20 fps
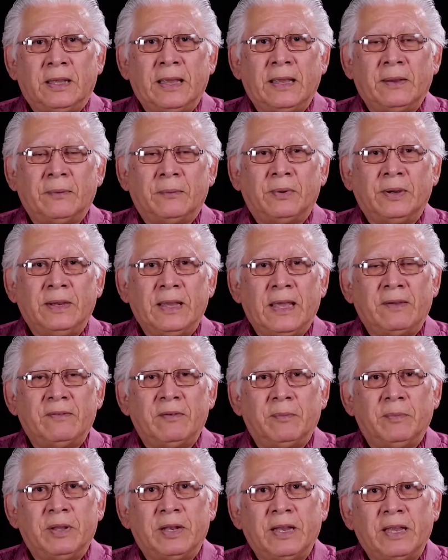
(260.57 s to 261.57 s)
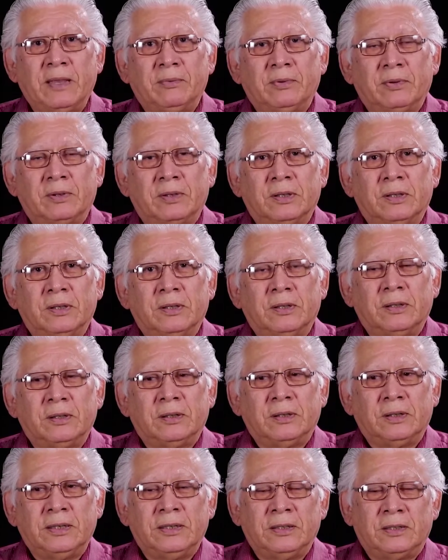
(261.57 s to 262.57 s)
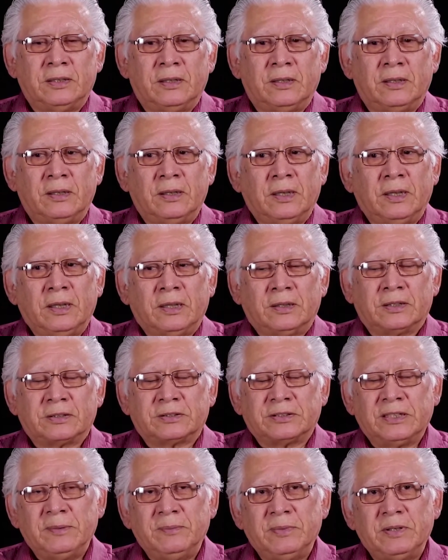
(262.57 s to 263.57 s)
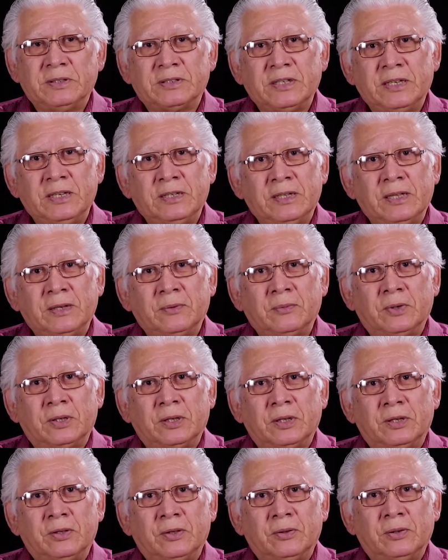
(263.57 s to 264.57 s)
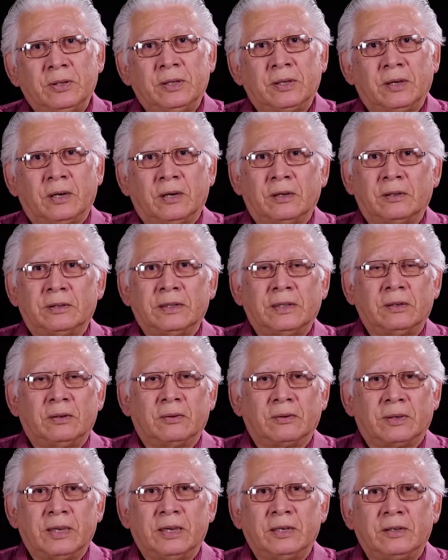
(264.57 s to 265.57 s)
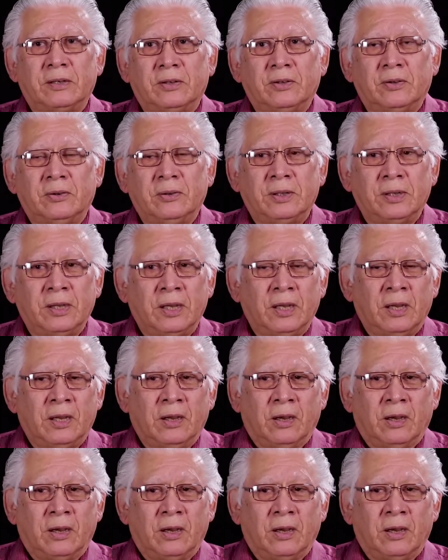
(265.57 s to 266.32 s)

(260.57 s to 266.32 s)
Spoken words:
And we haven't been able to, either the CBC didn't want to do it, or they don't care to do it,